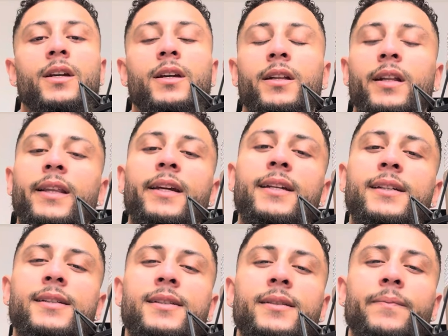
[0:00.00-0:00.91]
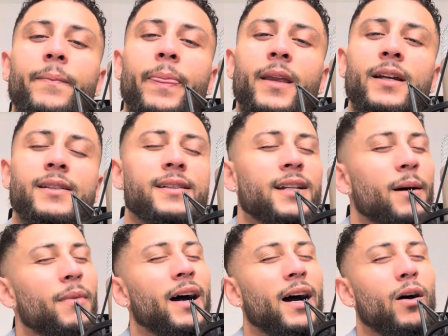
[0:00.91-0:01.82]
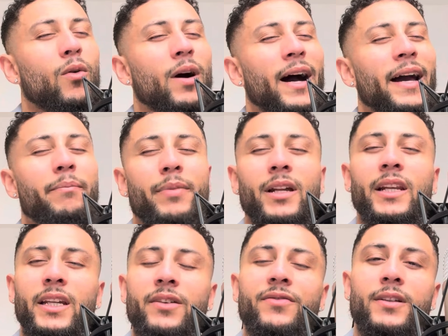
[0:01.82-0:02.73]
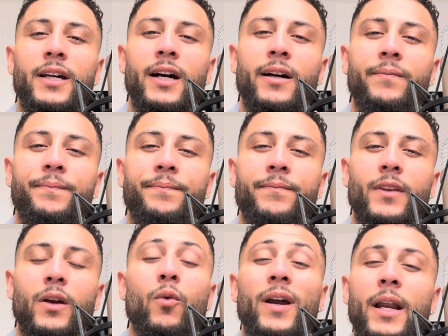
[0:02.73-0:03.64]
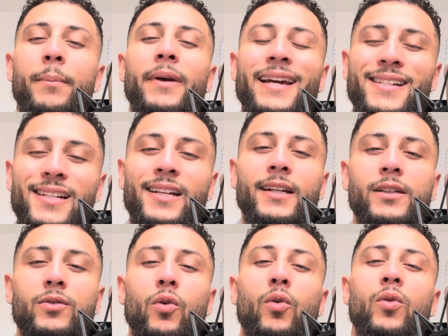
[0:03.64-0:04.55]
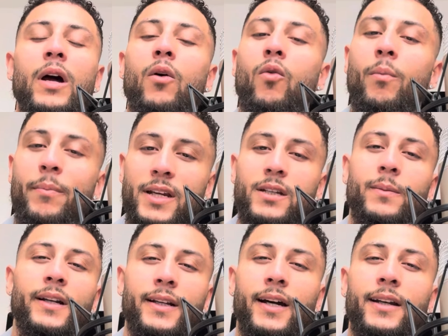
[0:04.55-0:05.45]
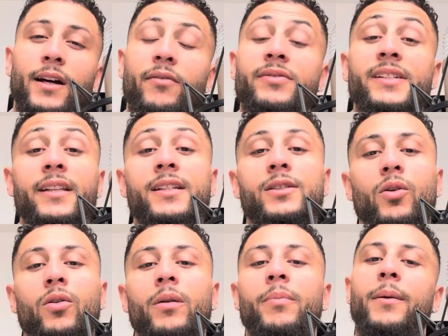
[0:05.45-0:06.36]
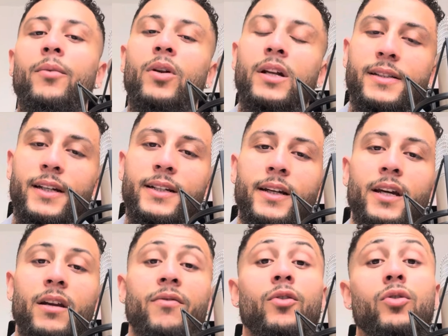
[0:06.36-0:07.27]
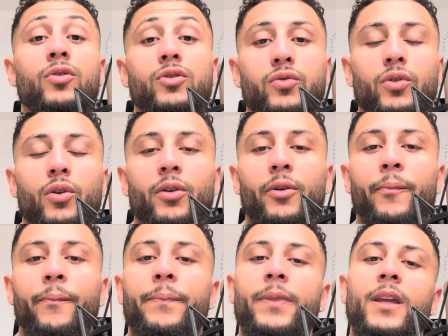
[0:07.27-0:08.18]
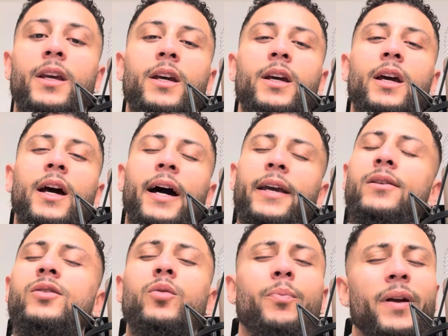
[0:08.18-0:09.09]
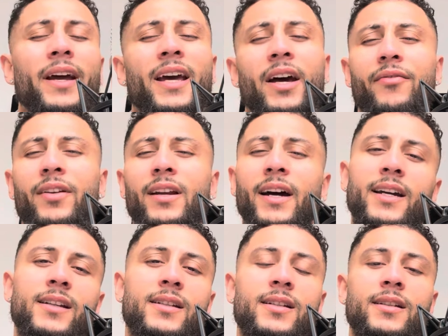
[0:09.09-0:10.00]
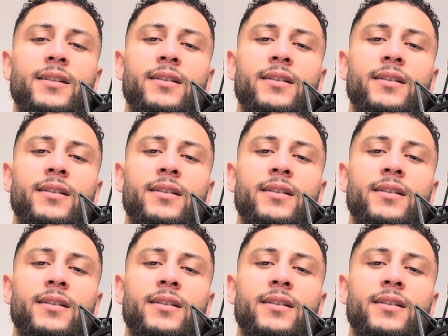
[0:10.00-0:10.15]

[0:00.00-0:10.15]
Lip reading: The thing is, somehow I believed that when I'm 18 years old, I will meet my dad. I've said this story, but I'm going to say it again for those who don't know. I used to pray every night.